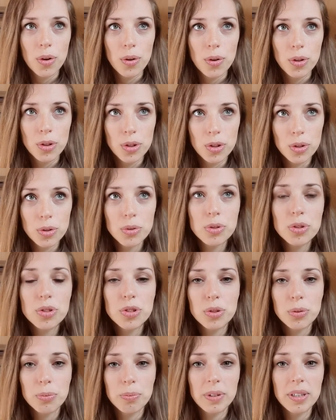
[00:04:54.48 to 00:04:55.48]
used
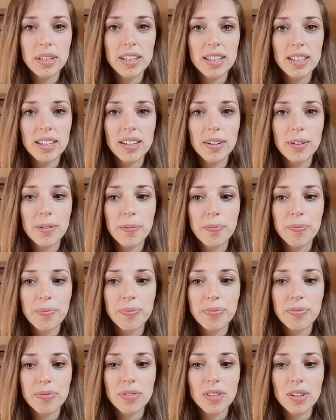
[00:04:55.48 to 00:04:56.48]
to be
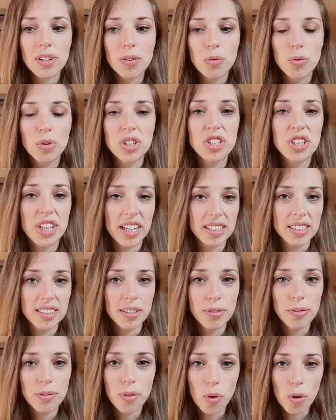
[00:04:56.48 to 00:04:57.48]
rejected
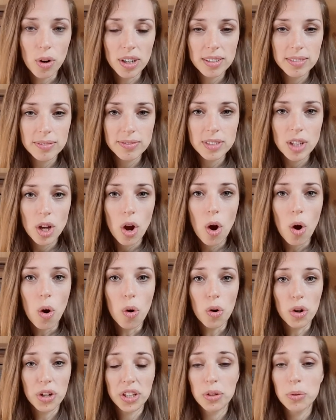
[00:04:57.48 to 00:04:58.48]
for
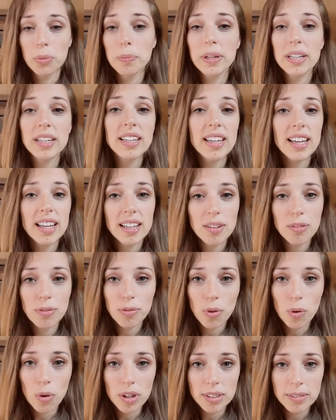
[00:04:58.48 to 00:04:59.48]
or humiliated
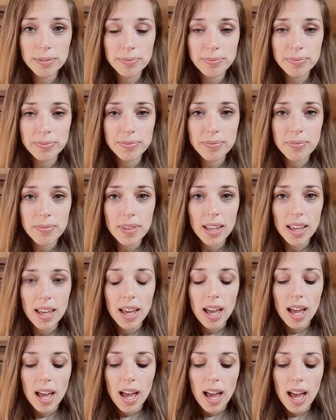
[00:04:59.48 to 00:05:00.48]
for,
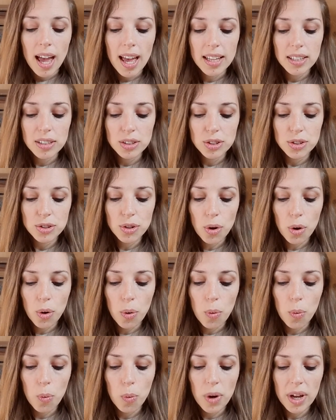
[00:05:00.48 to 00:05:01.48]
And so
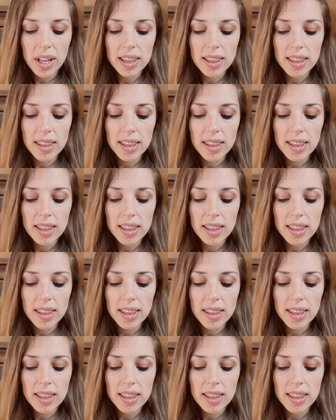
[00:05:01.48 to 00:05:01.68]
when